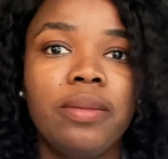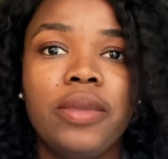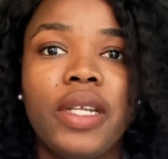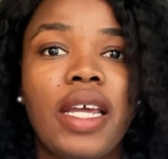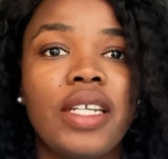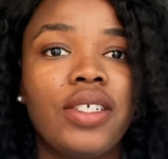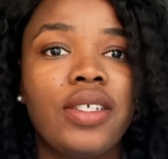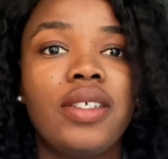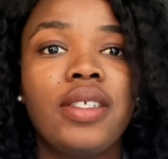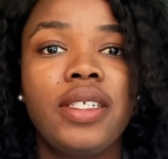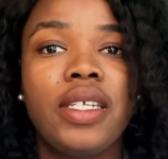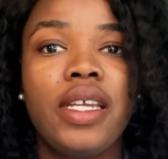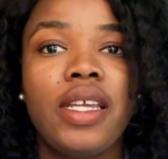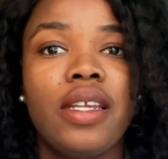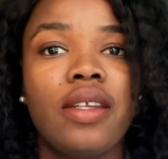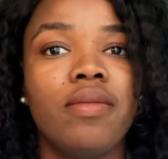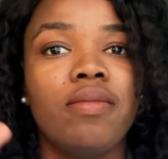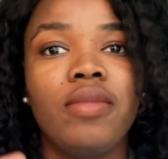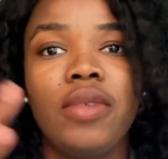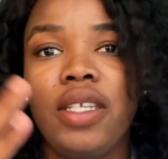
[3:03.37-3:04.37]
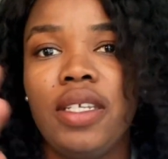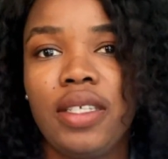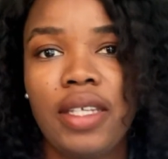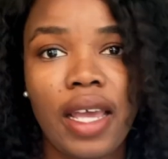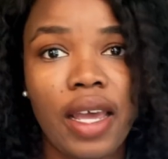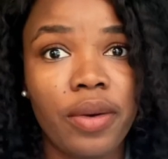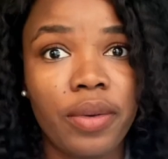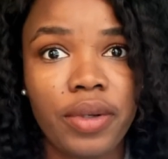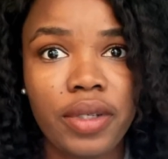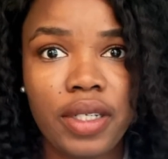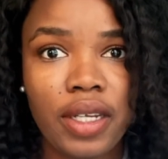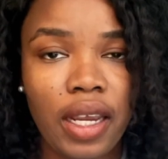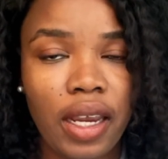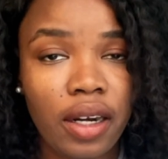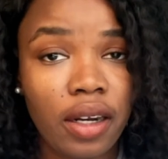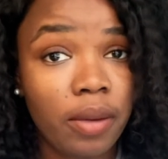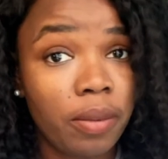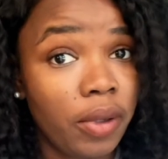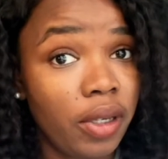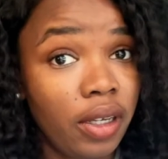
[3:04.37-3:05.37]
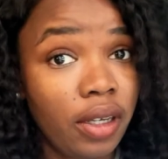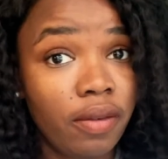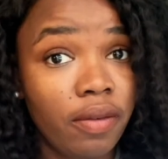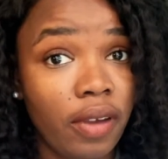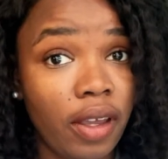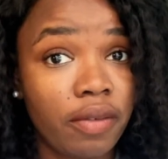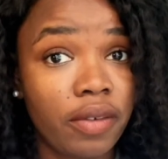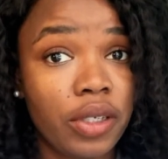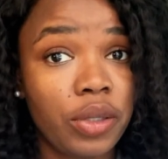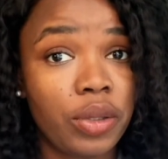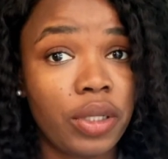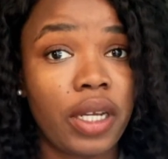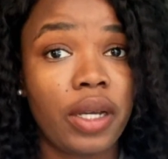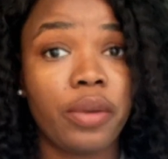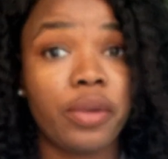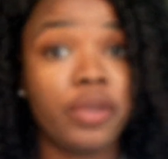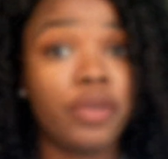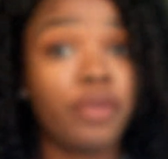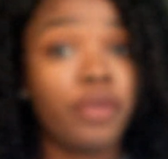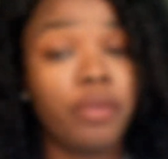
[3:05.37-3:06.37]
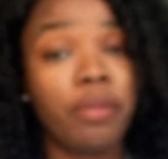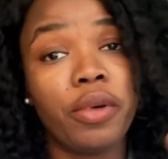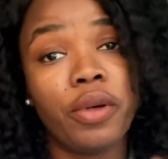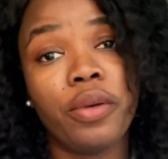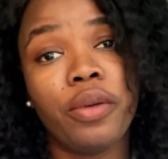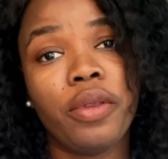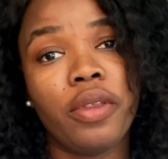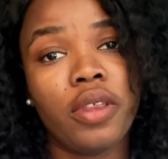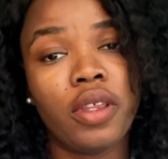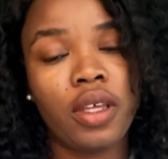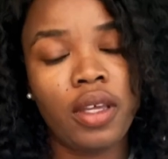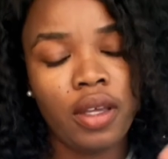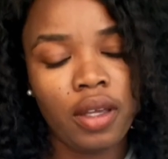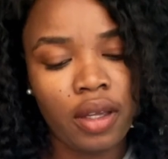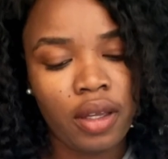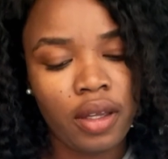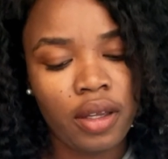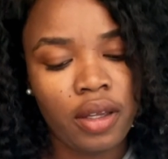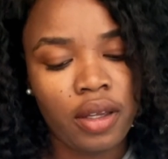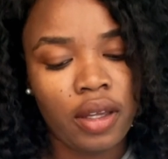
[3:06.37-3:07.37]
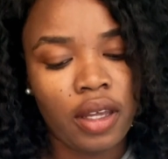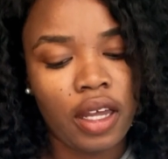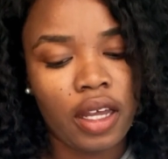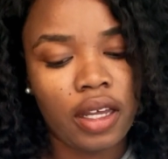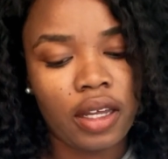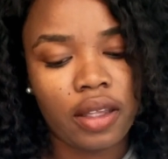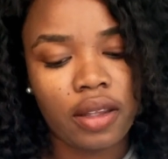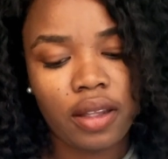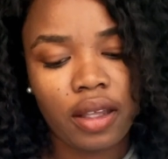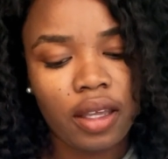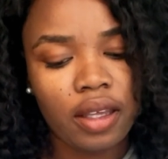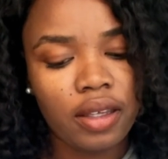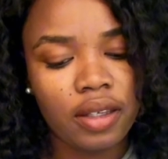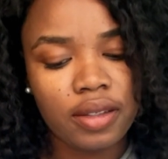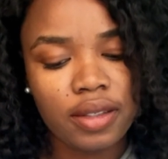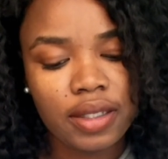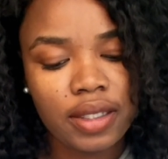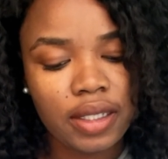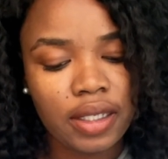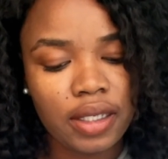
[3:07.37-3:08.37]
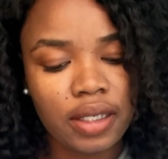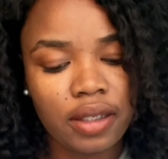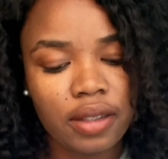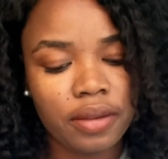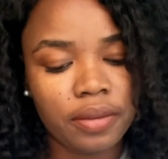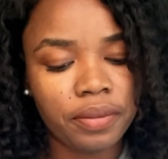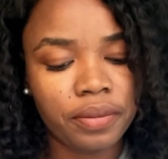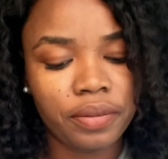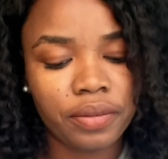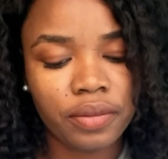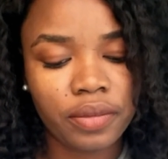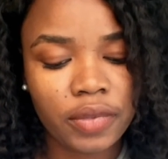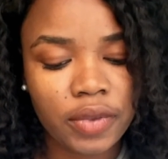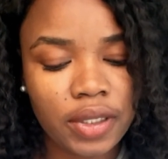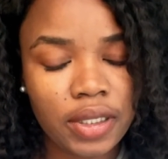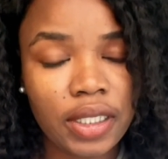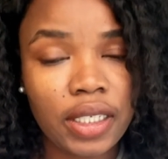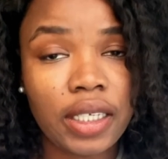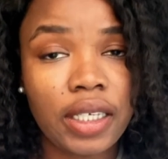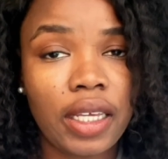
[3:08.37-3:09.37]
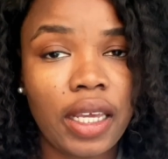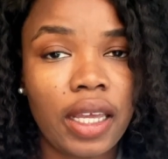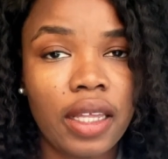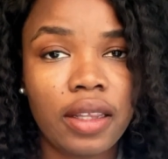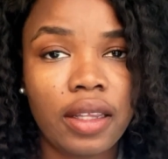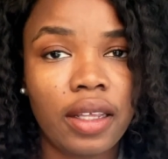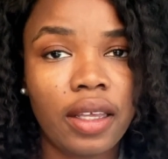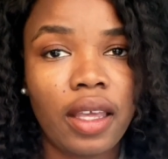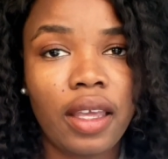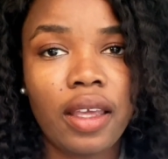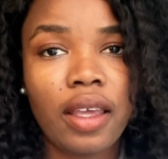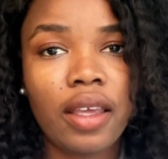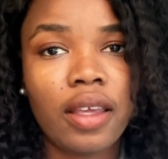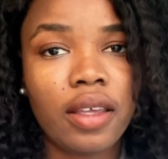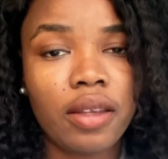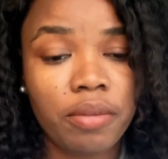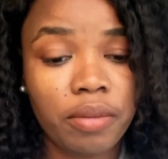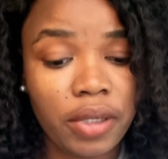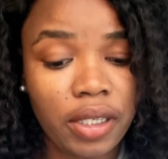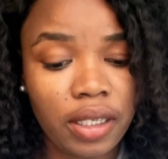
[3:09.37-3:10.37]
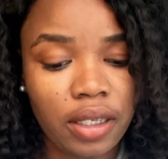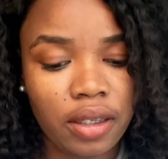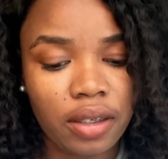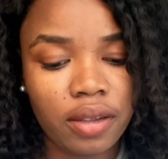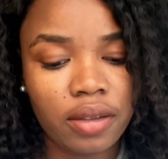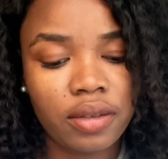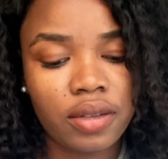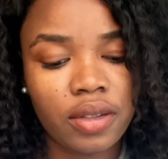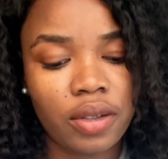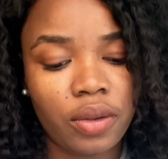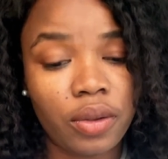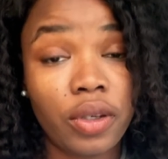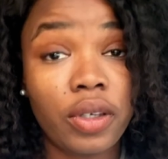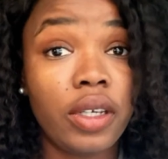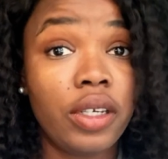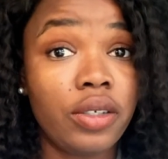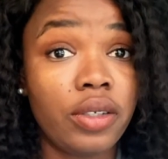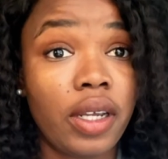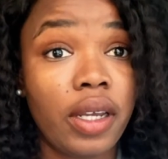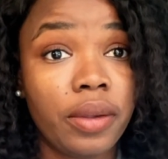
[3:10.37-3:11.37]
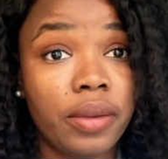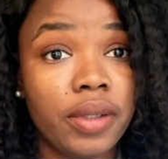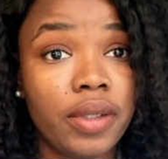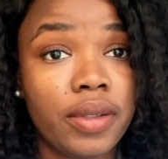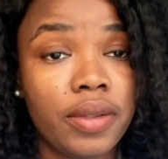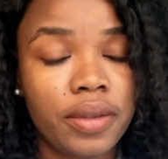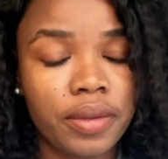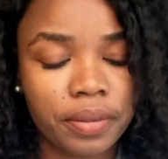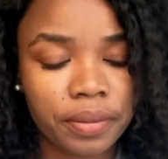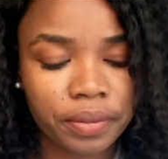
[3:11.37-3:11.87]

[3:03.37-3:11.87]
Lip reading: I just need these hours to add up. You need 500 hours for both the ANC C and the AANP. So you need your hours.